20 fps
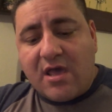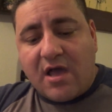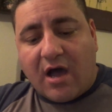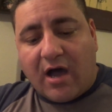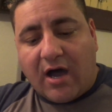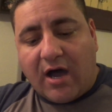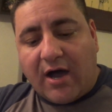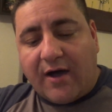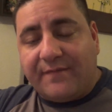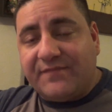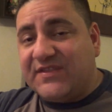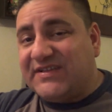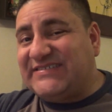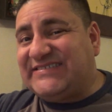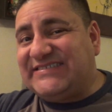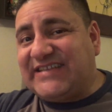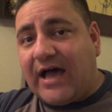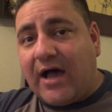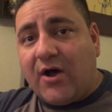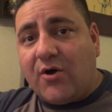The
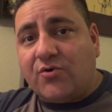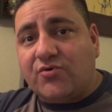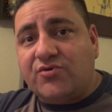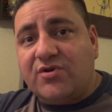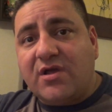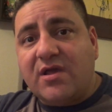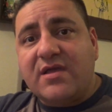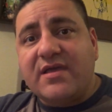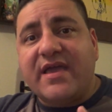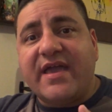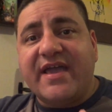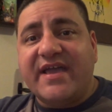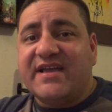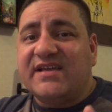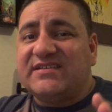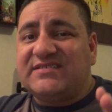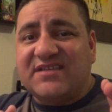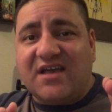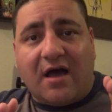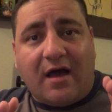sound
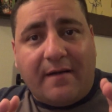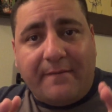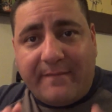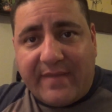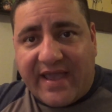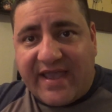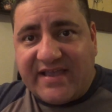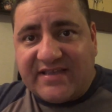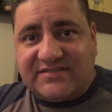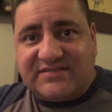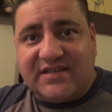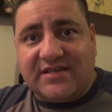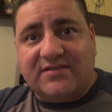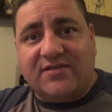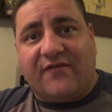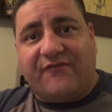is amazing.